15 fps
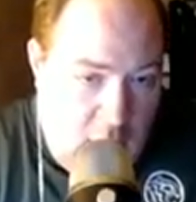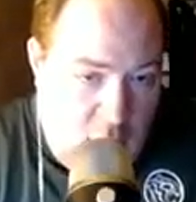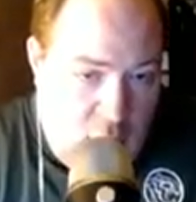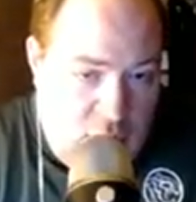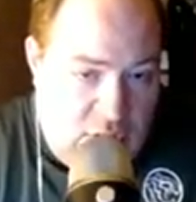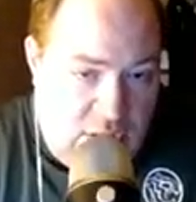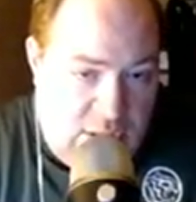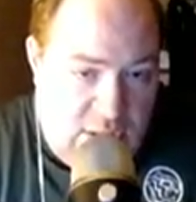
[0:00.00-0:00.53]

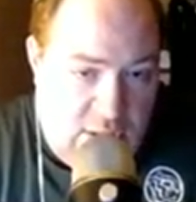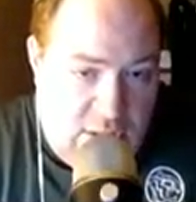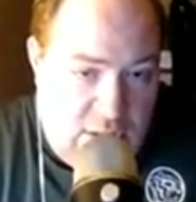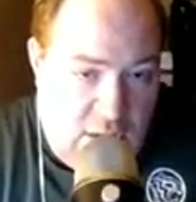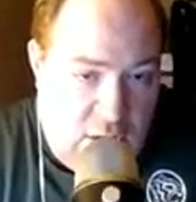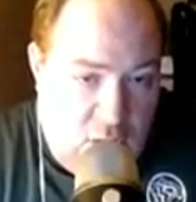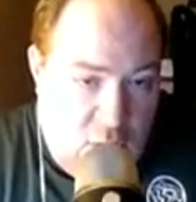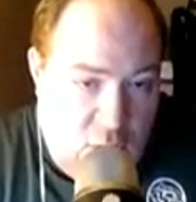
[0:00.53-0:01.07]
Resistance
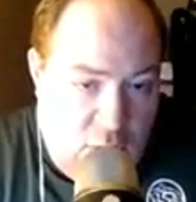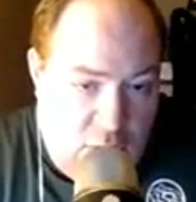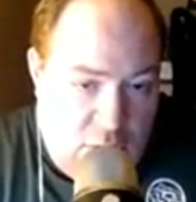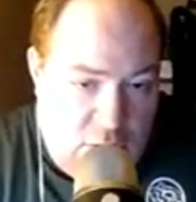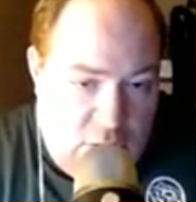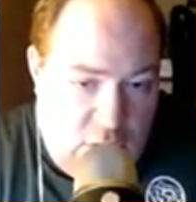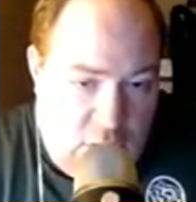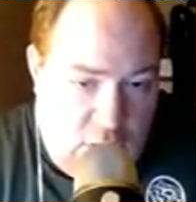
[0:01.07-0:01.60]

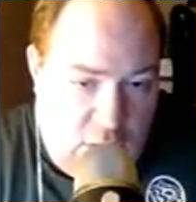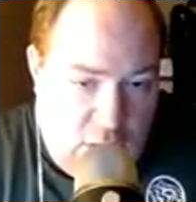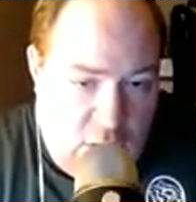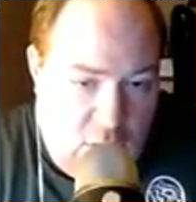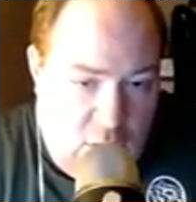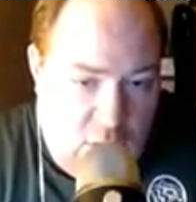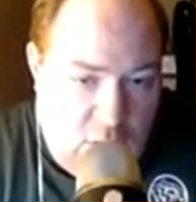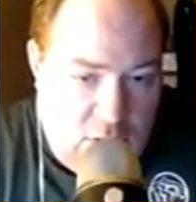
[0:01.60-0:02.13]
Headquarters, a
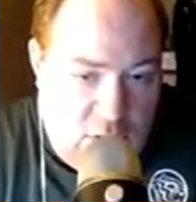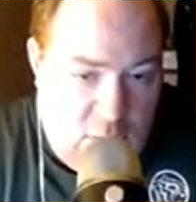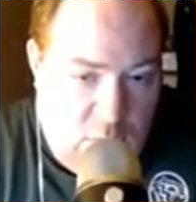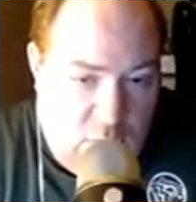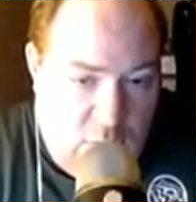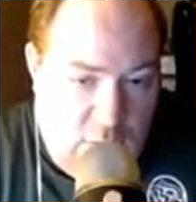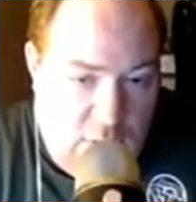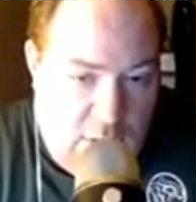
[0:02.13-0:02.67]
2-cost
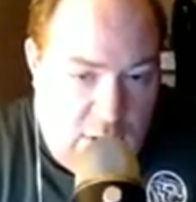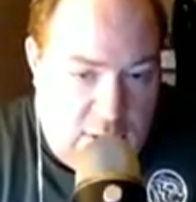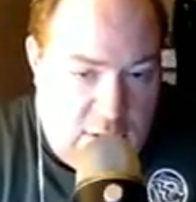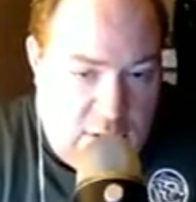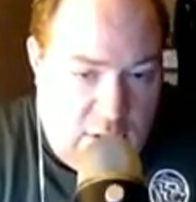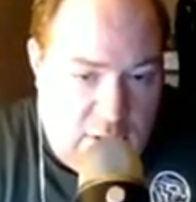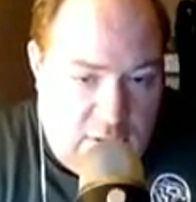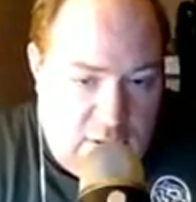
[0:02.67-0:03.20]
support.
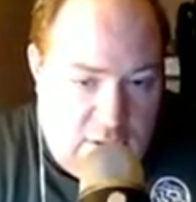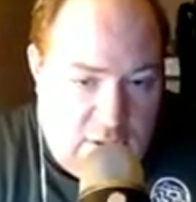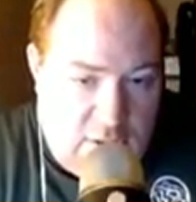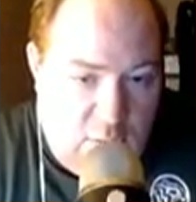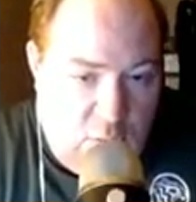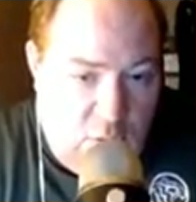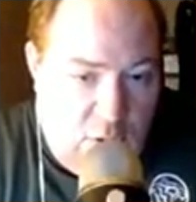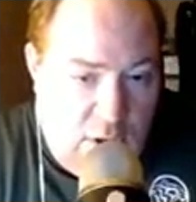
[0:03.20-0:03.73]
Exhaust this
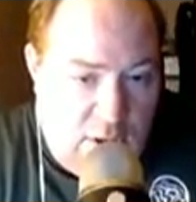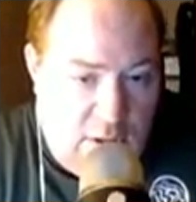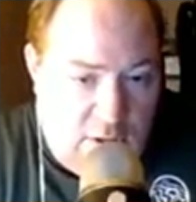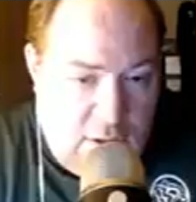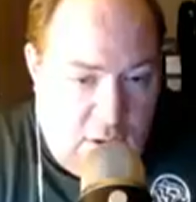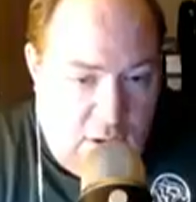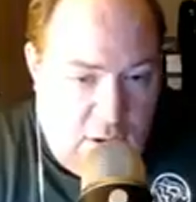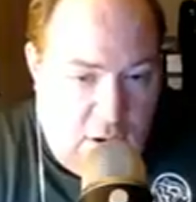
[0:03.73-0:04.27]
support and
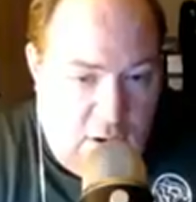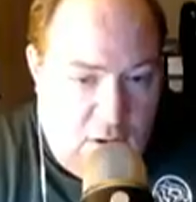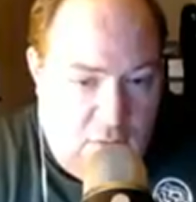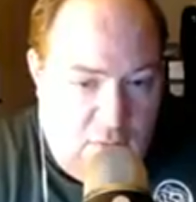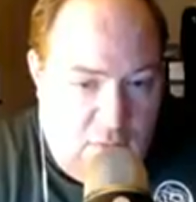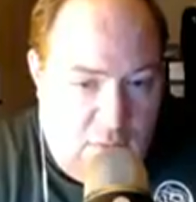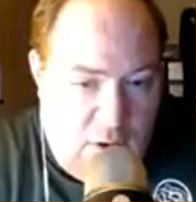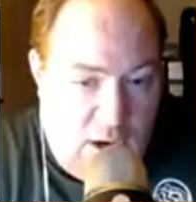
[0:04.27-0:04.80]
discard a card
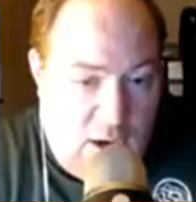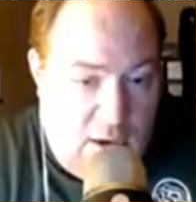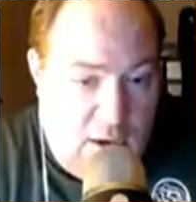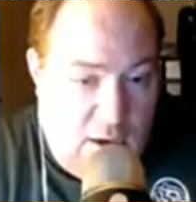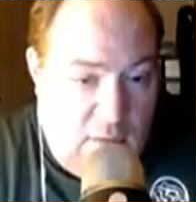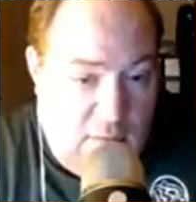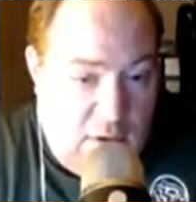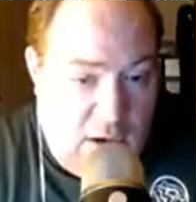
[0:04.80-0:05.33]
from your hand to
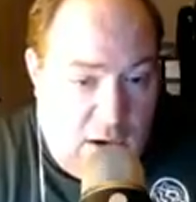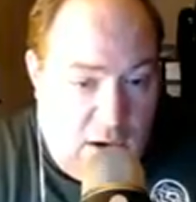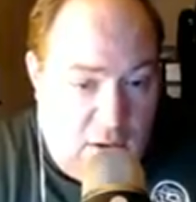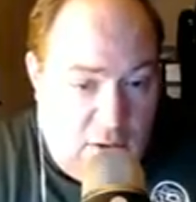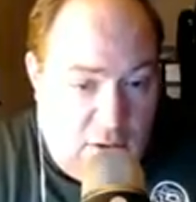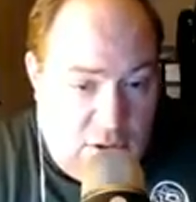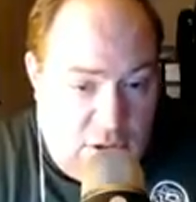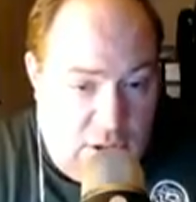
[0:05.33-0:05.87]
give a
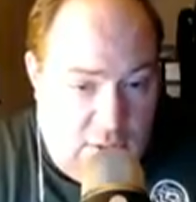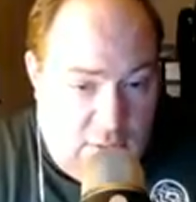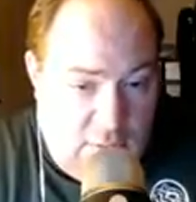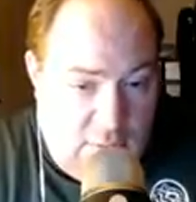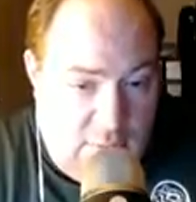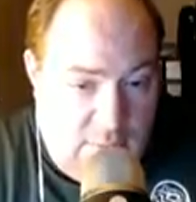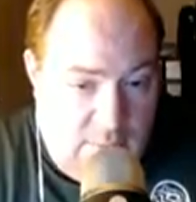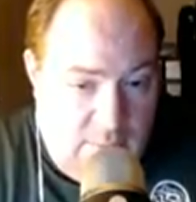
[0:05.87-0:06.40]
character a
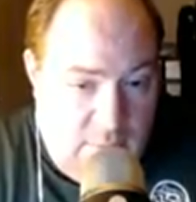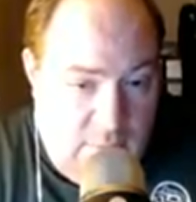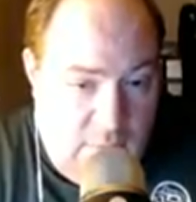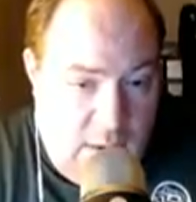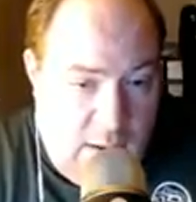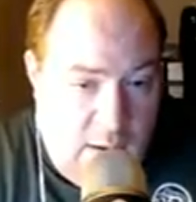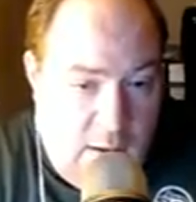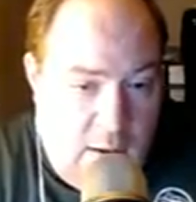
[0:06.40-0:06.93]
shield.
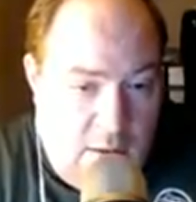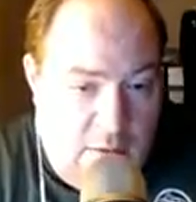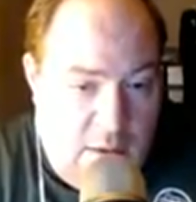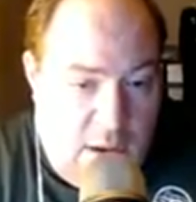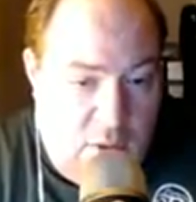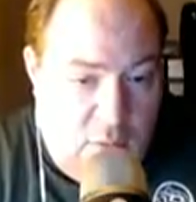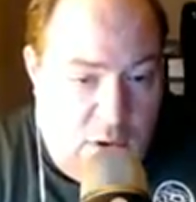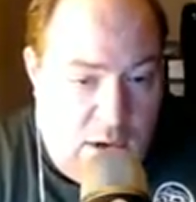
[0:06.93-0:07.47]

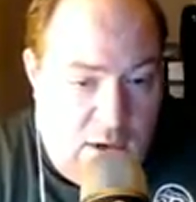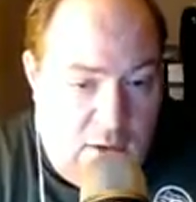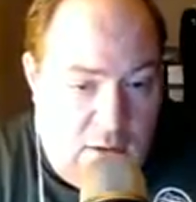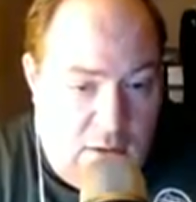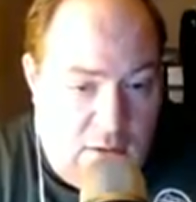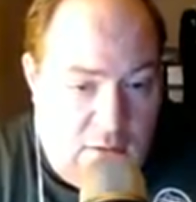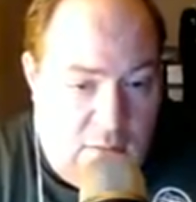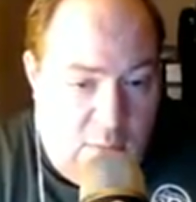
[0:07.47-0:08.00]
Then ready
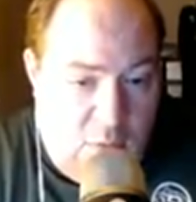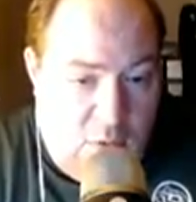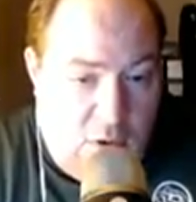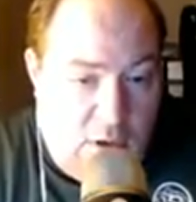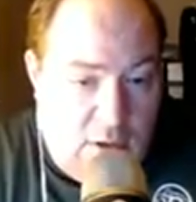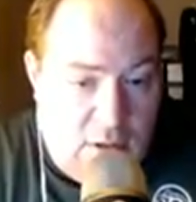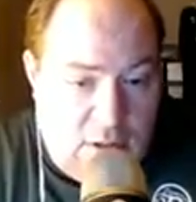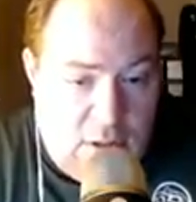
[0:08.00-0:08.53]
the support
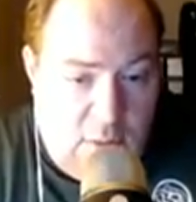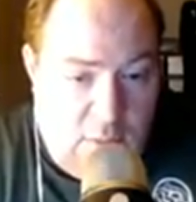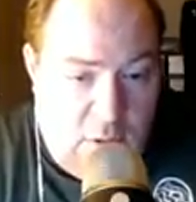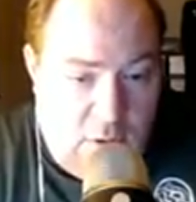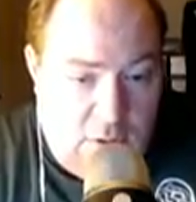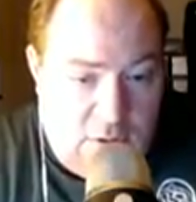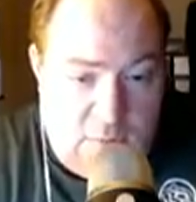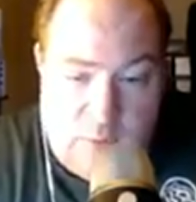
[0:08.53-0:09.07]
unless an
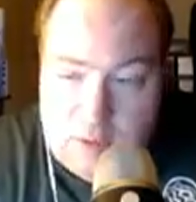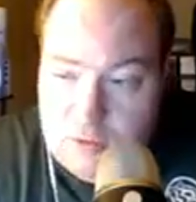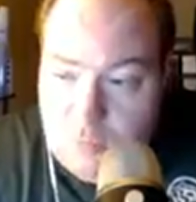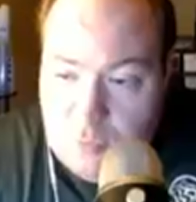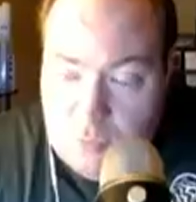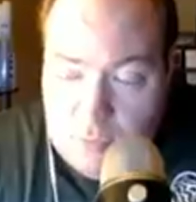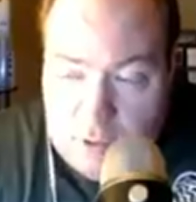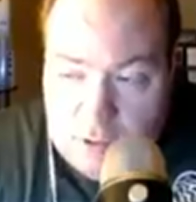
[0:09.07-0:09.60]
opponent spends
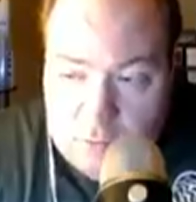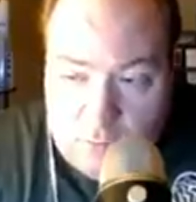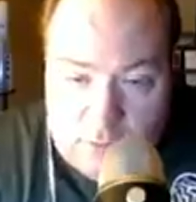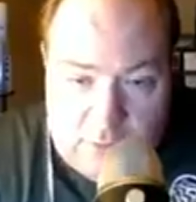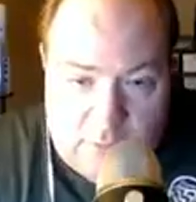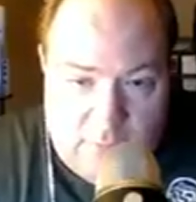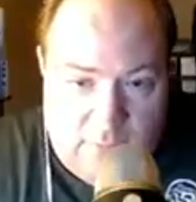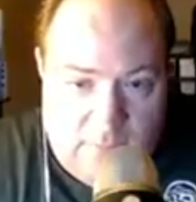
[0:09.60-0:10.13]
1
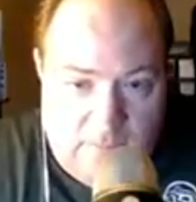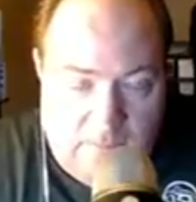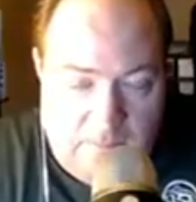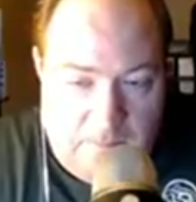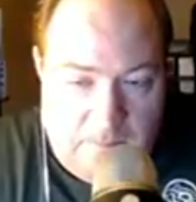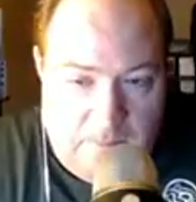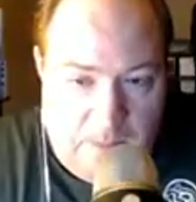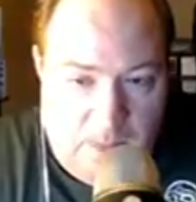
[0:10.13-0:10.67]
resource.
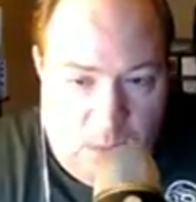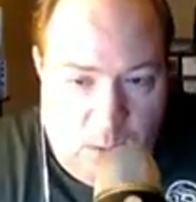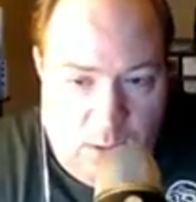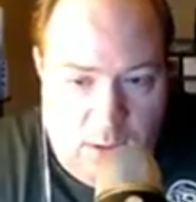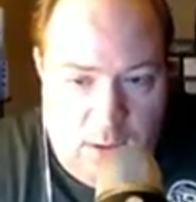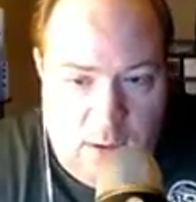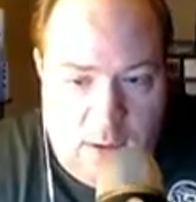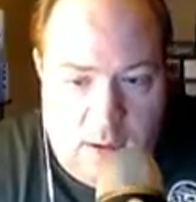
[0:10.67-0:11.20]

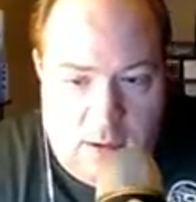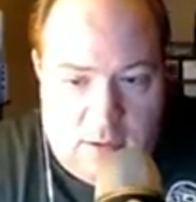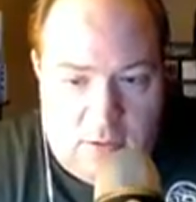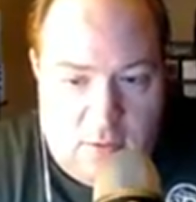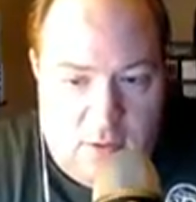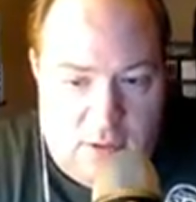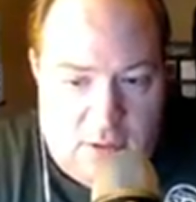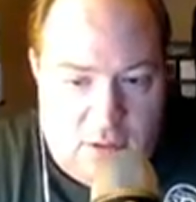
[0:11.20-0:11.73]
So
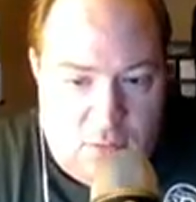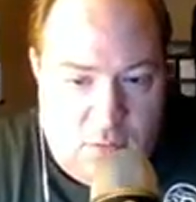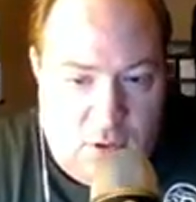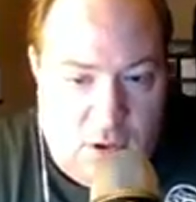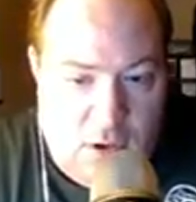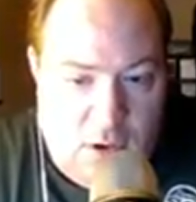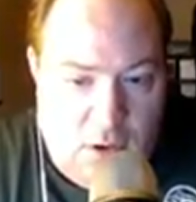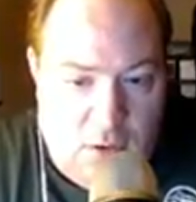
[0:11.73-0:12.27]
this is a
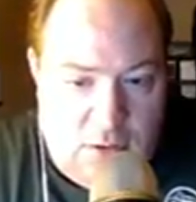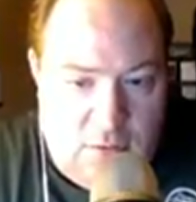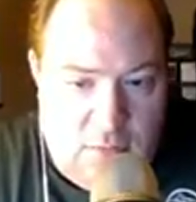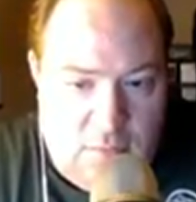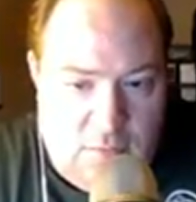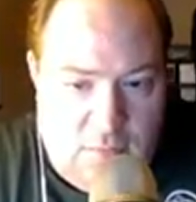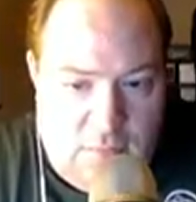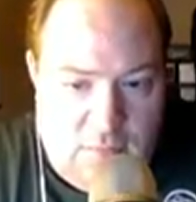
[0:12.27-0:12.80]
recursive